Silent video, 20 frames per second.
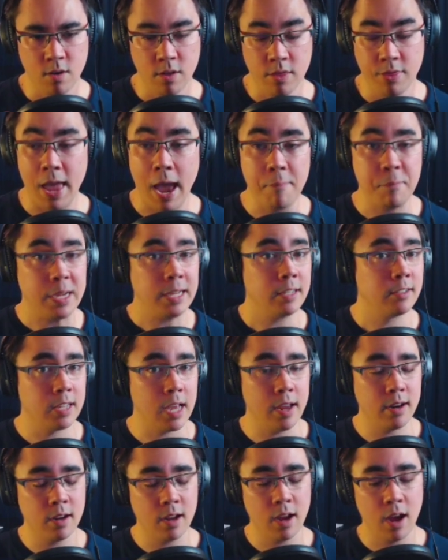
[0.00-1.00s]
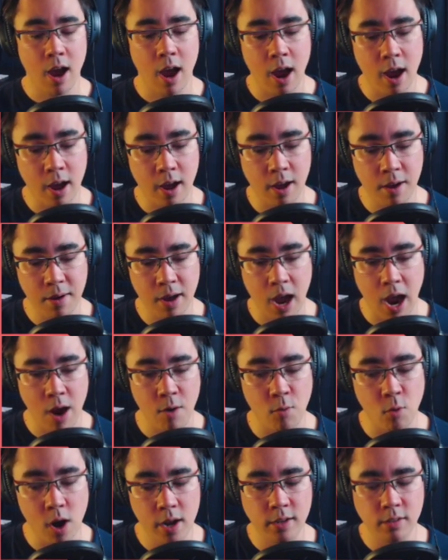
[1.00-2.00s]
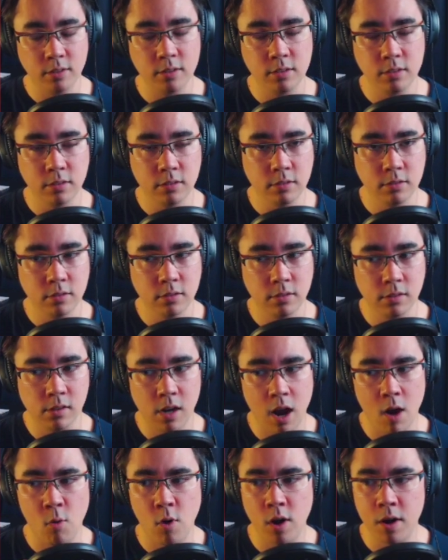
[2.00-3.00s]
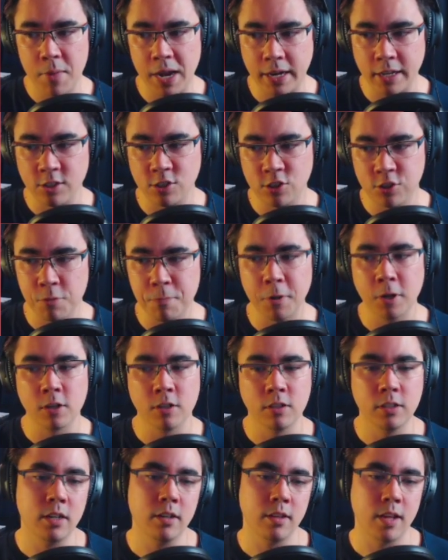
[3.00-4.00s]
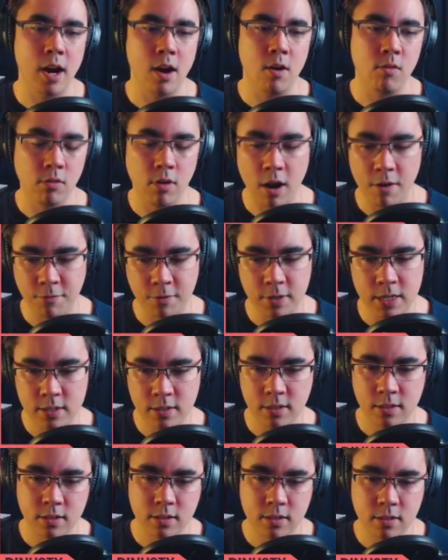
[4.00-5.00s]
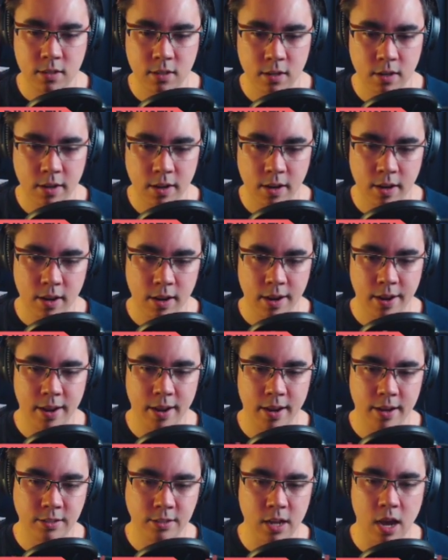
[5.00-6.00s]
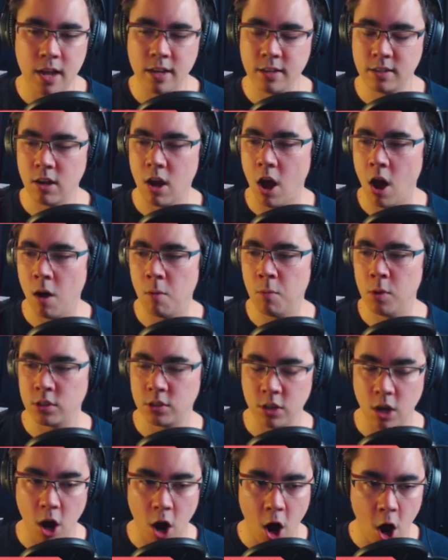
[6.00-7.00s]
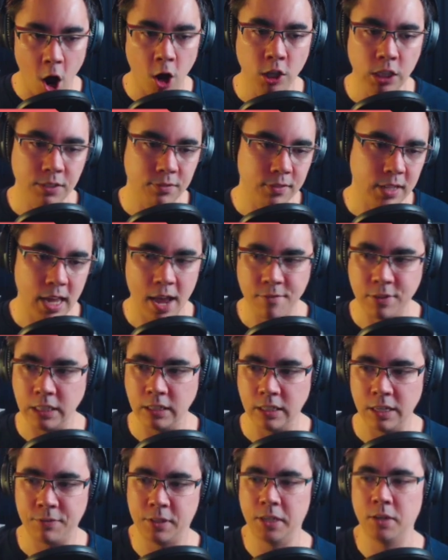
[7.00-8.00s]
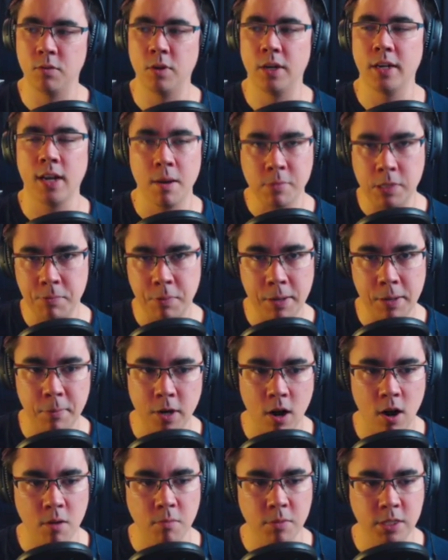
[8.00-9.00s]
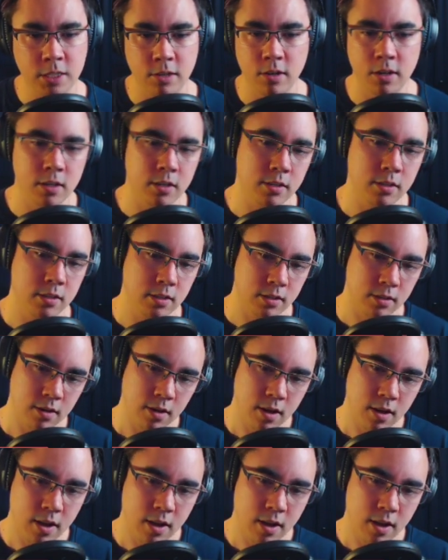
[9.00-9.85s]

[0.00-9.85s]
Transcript: That being said, I want to make it super clear that roughness does almost all of the heavy lifting when it comes to PBR materials.